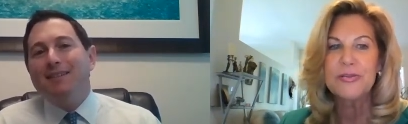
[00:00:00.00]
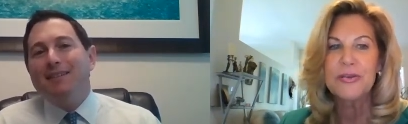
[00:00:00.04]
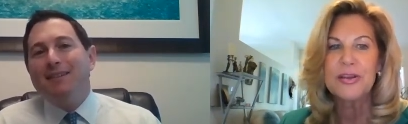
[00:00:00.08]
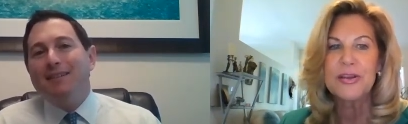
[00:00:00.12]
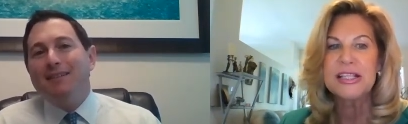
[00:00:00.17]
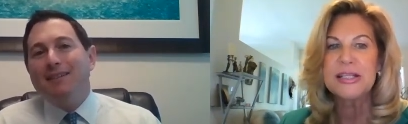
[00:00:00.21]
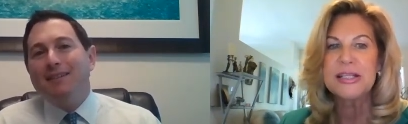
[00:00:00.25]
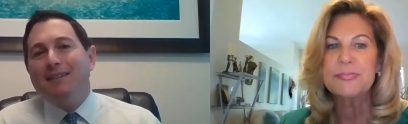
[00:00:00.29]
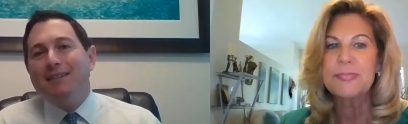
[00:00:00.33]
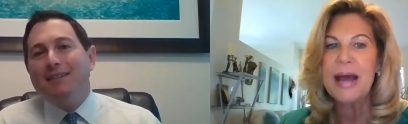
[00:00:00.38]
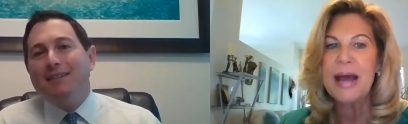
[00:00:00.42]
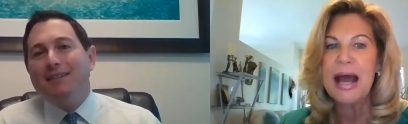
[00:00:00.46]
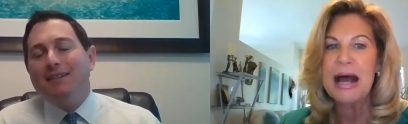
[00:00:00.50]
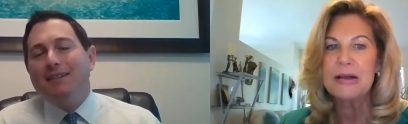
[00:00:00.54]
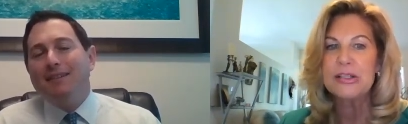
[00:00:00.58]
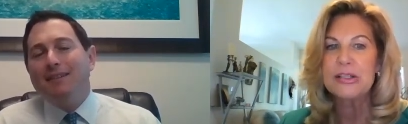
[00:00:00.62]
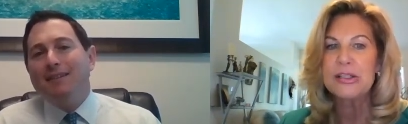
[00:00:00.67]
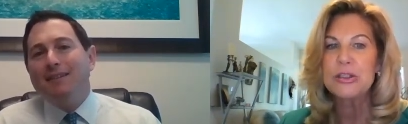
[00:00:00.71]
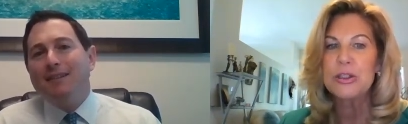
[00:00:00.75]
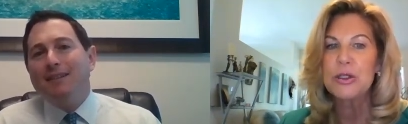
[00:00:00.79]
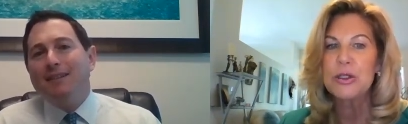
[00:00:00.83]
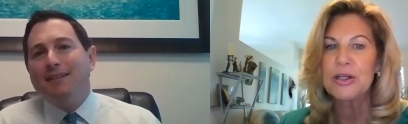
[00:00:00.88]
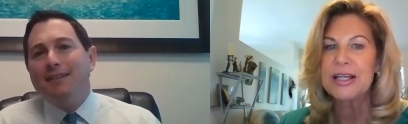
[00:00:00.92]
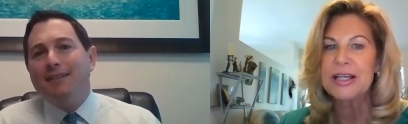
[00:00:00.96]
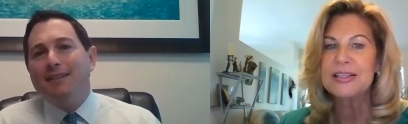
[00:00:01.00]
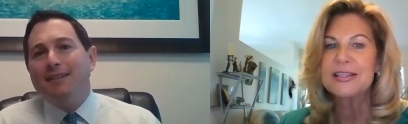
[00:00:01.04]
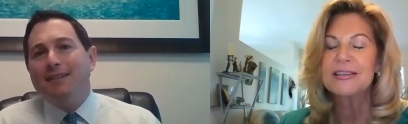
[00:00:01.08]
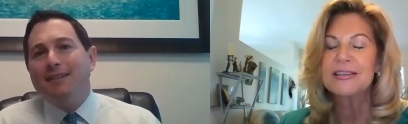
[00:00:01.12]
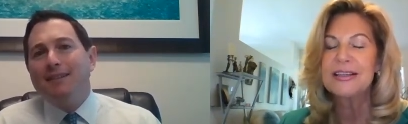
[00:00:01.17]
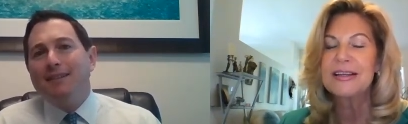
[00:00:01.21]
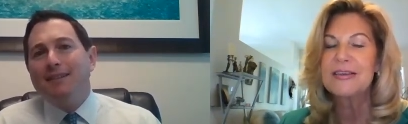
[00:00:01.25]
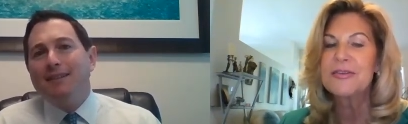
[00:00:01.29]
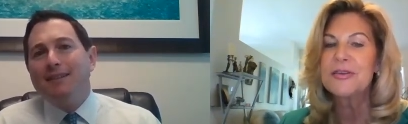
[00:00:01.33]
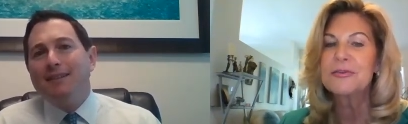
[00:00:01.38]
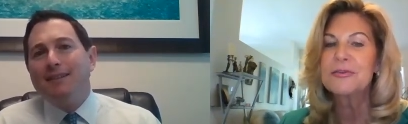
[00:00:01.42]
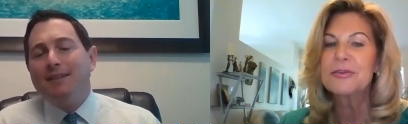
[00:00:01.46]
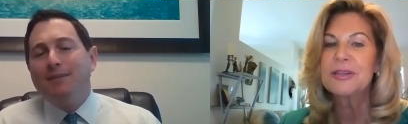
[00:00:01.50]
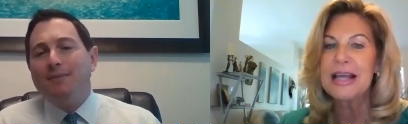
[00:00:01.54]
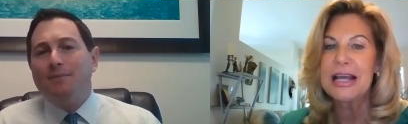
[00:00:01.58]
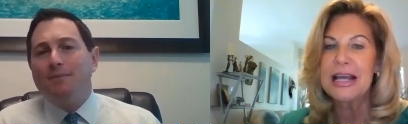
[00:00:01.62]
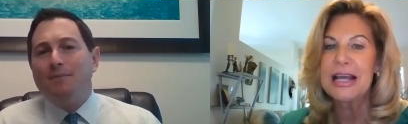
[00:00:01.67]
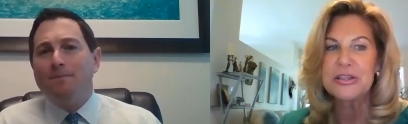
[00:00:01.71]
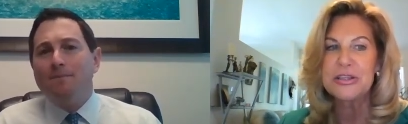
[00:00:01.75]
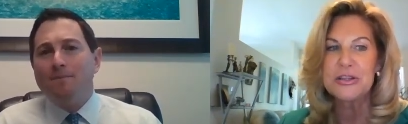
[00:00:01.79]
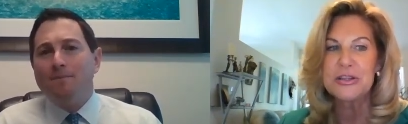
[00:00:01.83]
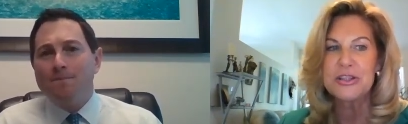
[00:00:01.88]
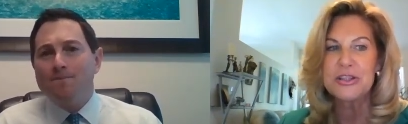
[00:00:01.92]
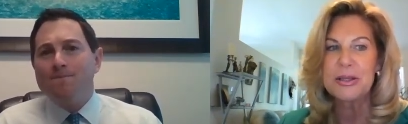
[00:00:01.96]
Speaker 1: for the spouse looking to leave the
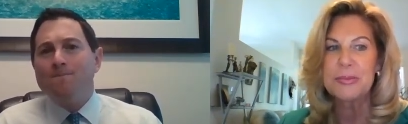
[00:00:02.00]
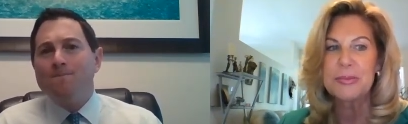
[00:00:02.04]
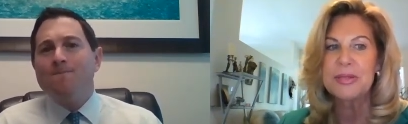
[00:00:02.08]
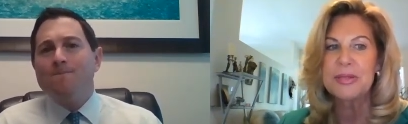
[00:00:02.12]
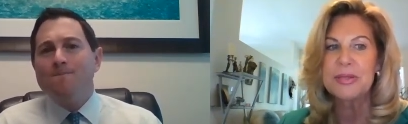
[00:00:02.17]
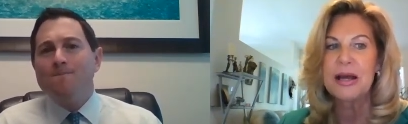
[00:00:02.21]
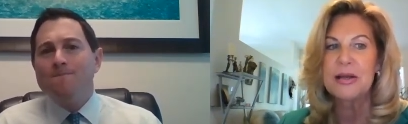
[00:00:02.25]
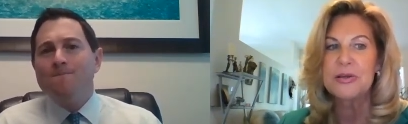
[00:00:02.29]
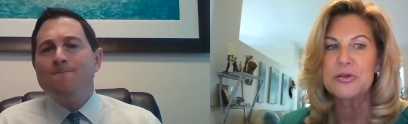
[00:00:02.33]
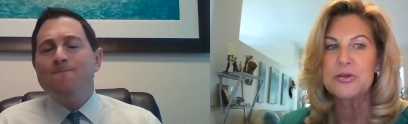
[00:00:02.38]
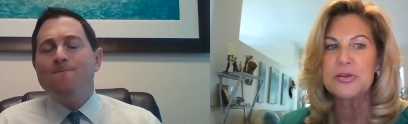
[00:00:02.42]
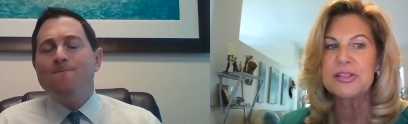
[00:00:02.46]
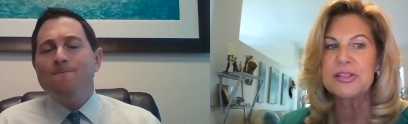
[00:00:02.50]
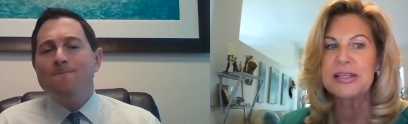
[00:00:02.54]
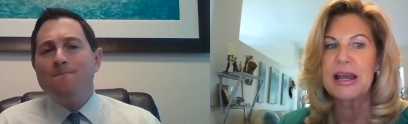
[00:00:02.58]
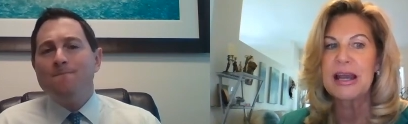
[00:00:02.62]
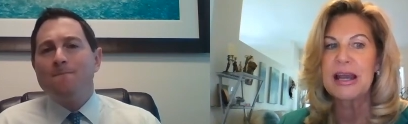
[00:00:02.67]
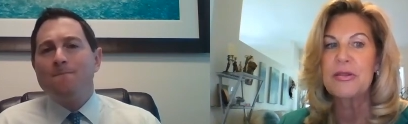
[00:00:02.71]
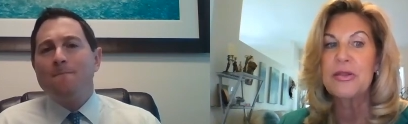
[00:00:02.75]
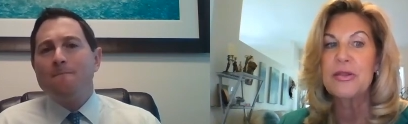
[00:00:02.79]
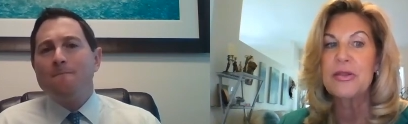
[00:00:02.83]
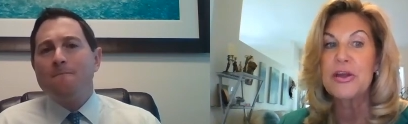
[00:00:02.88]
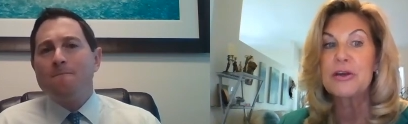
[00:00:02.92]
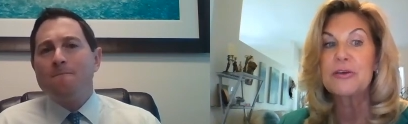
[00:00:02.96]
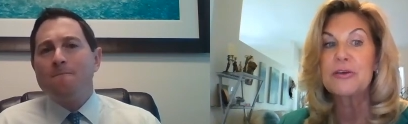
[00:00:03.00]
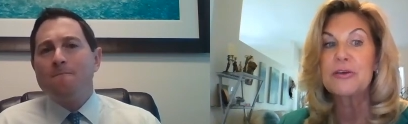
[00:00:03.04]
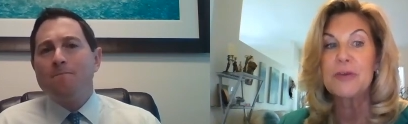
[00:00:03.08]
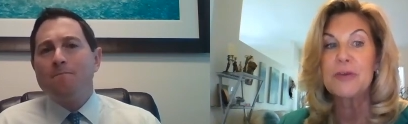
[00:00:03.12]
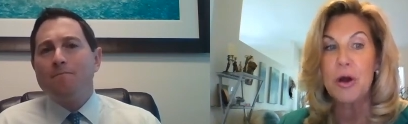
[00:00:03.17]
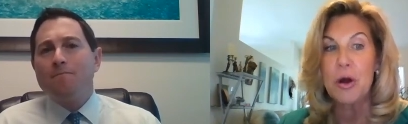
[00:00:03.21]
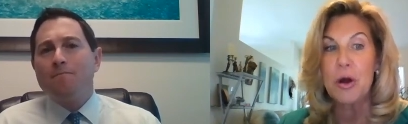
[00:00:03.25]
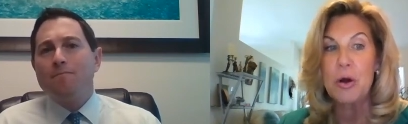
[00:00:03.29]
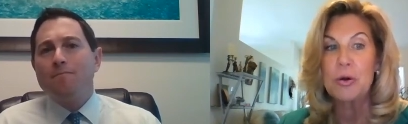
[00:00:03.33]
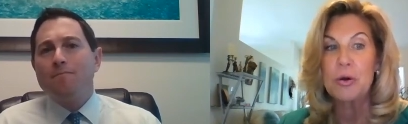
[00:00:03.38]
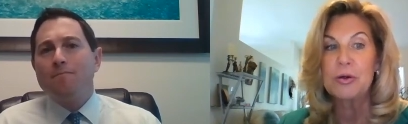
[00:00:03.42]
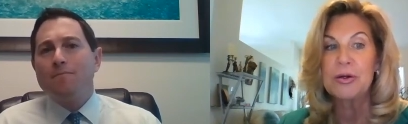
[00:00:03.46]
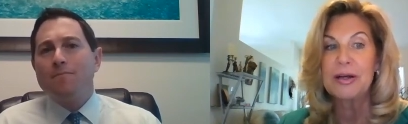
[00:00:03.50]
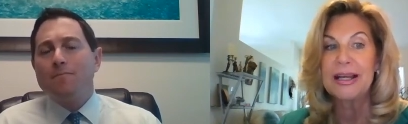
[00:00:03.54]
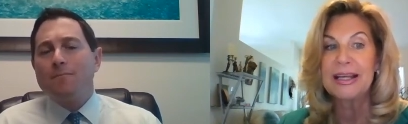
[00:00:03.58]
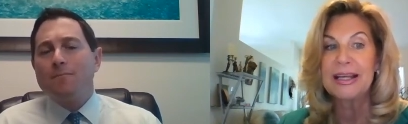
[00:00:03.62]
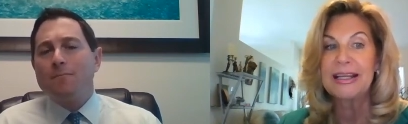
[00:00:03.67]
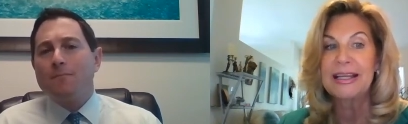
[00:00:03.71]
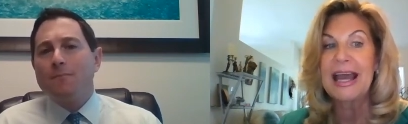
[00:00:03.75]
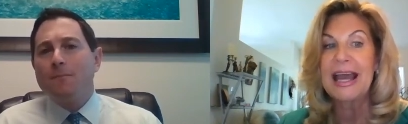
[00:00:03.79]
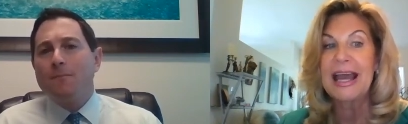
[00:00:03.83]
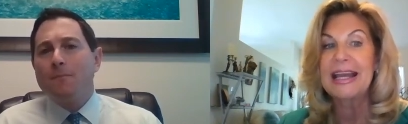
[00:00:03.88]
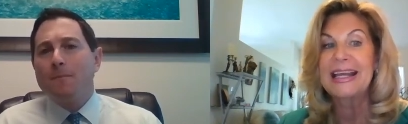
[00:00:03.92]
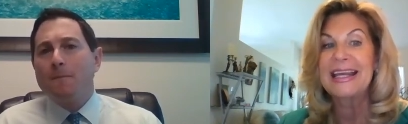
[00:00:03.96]
relationship to understand their role
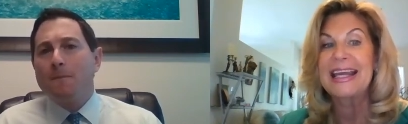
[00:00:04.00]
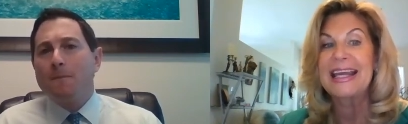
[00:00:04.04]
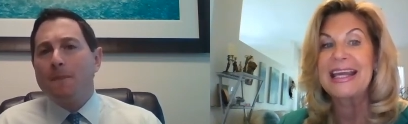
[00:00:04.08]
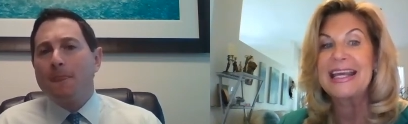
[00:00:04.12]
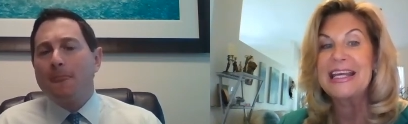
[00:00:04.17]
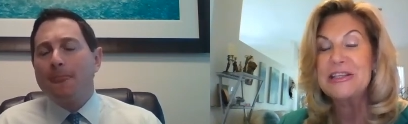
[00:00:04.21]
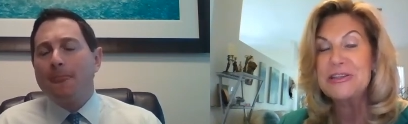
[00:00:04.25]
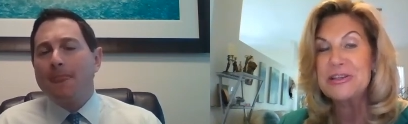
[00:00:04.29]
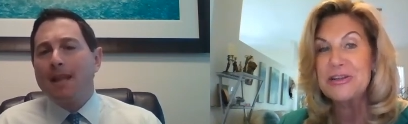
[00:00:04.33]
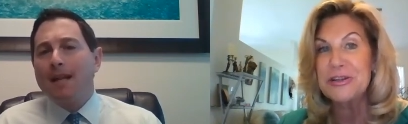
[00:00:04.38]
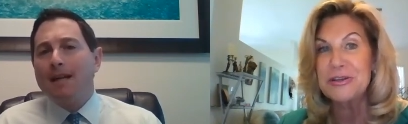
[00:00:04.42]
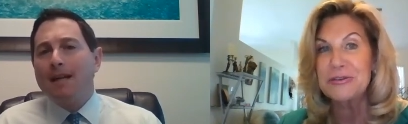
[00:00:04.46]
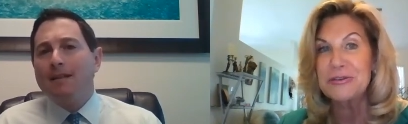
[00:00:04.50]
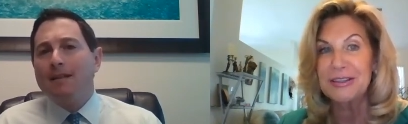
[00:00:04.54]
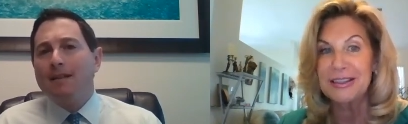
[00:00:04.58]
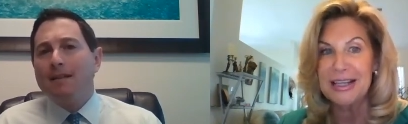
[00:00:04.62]
in getting into the